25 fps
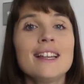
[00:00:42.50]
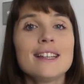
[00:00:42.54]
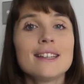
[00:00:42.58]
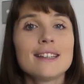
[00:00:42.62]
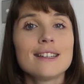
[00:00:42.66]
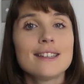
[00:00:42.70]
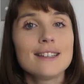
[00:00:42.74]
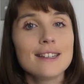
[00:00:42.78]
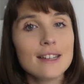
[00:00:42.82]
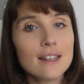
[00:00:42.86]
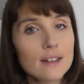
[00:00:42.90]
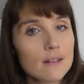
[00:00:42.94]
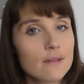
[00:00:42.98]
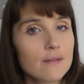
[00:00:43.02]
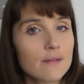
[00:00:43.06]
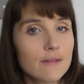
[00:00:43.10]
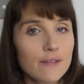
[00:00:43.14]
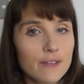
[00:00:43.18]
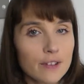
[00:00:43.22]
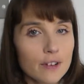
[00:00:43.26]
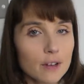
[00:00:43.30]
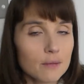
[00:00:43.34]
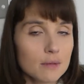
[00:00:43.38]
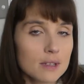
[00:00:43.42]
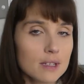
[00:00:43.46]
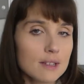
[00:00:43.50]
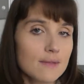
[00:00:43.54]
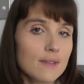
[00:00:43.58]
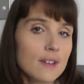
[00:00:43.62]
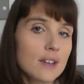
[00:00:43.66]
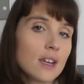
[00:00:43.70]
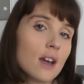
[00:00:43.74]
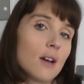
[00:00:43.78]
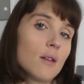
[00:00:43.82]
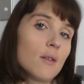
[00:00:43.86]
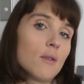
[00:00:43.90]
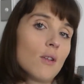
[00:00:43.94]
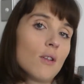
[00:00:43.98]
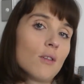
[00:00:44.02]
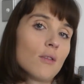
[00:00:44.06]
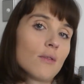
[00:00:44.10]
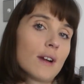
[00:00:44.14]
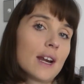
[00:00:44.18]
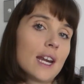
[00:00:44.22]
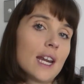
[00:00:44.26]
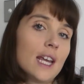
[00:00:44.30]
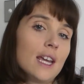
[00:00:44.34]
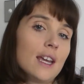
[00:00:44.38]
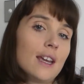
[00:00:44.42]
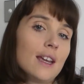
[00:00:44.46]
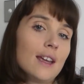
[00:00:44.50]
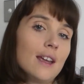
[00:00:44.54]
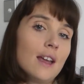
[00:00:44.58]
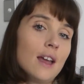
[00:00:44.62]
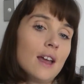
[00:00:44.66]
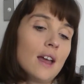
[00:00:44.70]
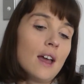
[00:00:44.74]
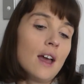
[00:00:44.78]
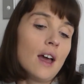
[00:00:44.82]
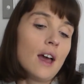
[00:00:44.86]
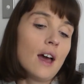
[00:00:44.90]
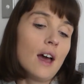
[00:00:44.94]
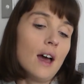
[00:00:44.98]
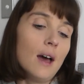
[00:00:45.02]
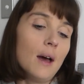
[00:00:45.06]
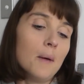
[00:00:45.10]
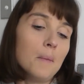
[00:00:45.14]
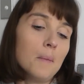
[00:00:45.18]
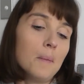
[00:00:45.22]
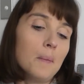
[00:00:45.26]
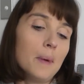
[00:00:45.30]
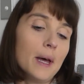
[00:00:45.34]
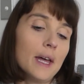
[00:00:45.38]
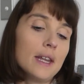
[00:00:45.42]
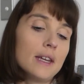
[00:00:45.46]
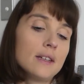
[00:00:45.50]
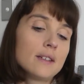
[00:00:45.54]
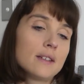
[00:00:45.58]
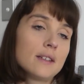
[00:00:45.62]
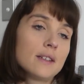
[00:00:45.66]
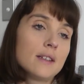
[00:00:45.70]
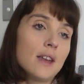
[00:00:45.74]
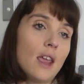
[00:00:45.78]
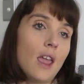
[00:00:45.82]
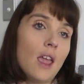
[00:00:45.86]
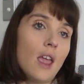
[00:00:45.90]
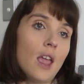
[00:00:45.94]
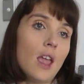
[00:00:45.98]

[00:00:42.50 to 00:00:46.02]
did film this video already, but